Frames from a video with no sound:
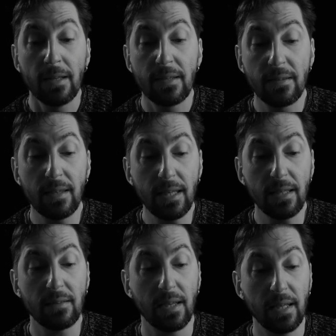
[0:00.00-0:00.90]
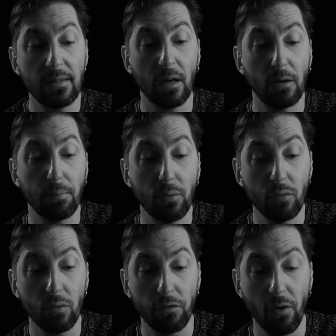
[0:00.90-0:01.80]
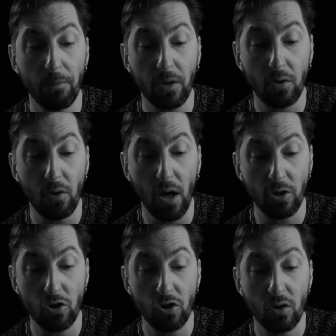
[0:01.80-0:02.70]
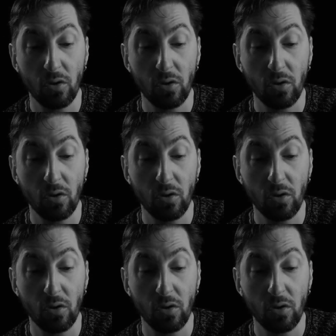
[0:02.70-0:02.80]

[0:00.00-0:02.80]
seize his harpoon from the crotch,